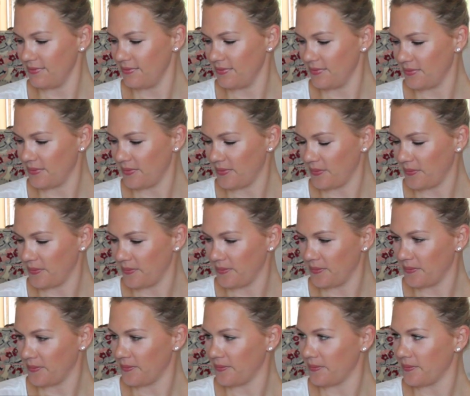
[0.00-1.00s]

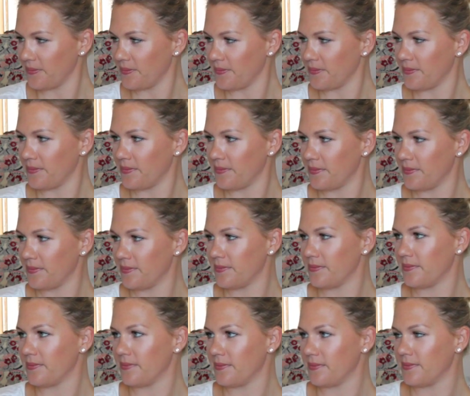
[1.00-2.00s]

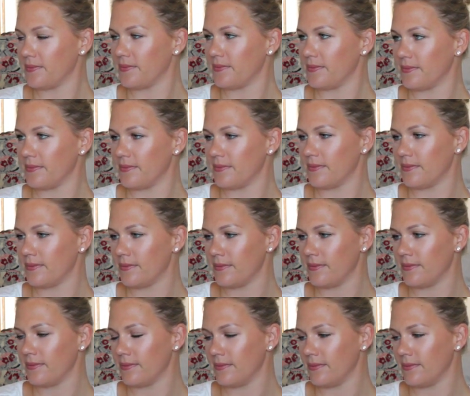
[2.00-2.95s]
The person shown says nothing.